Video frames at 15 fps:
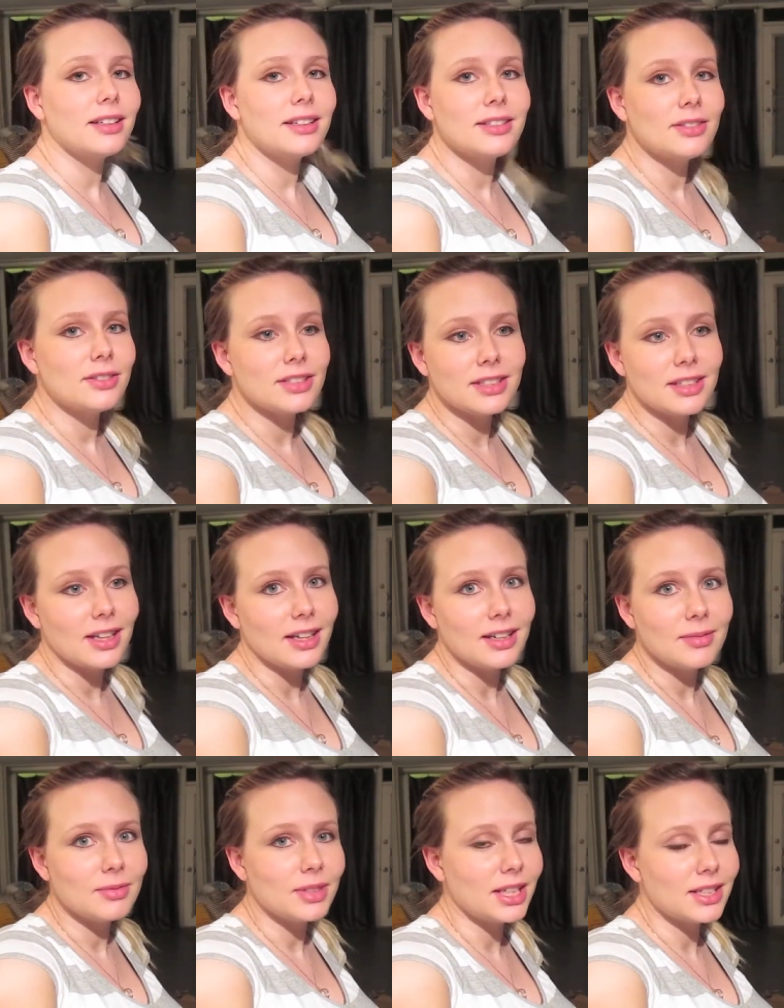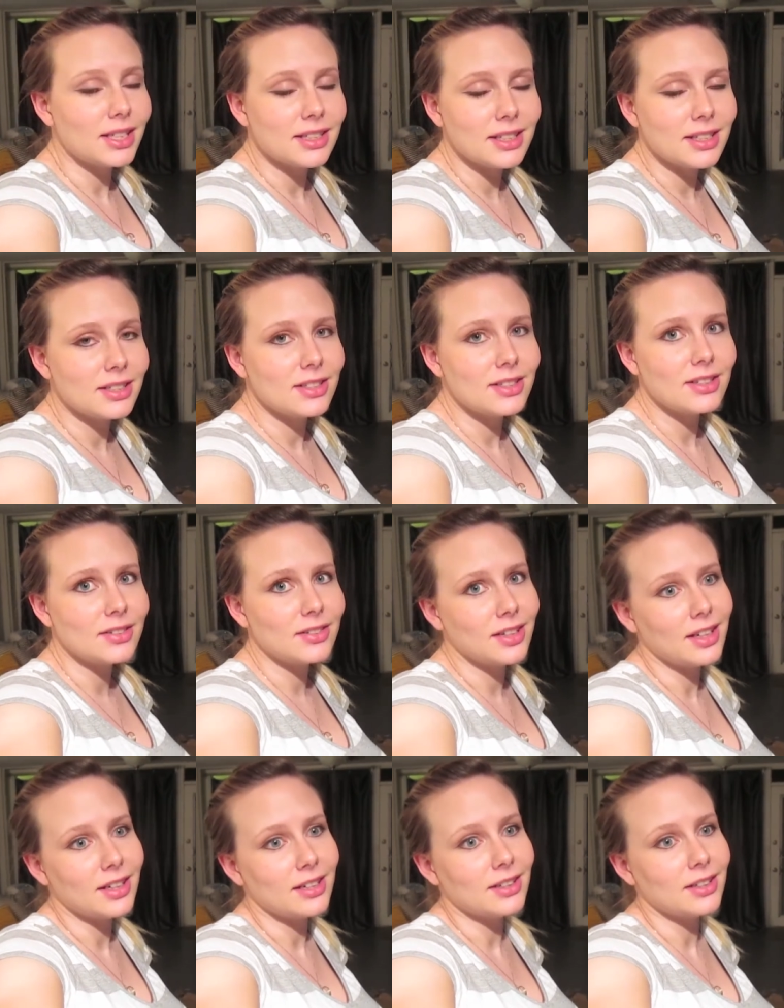going to do it tonight because I just don't
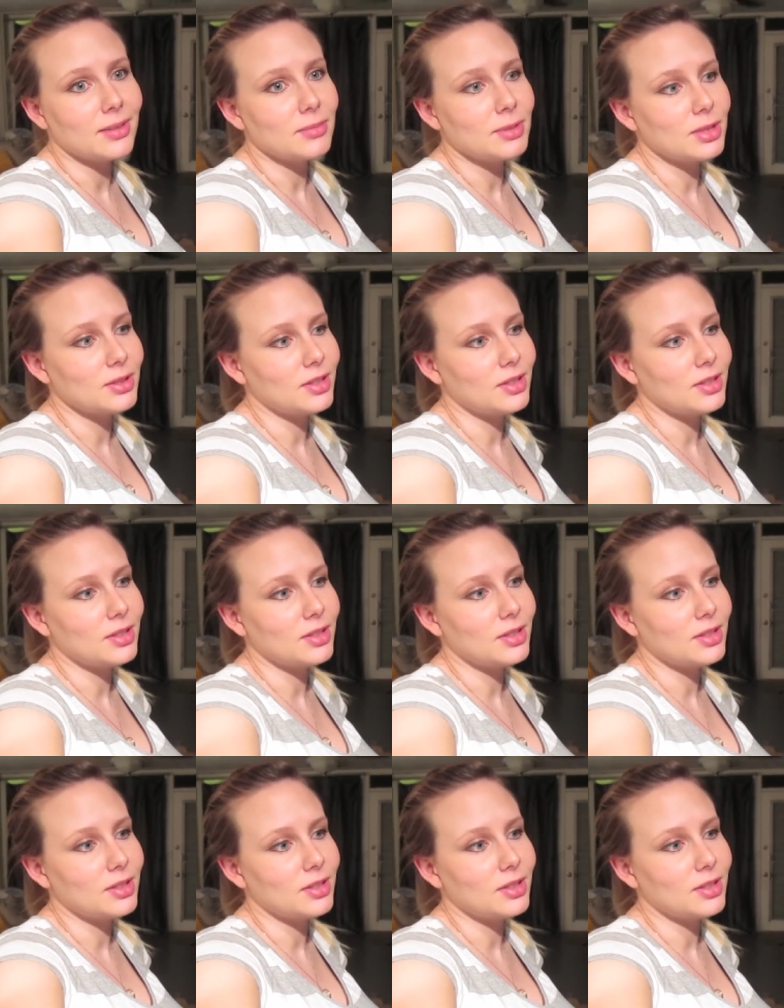care and I'm too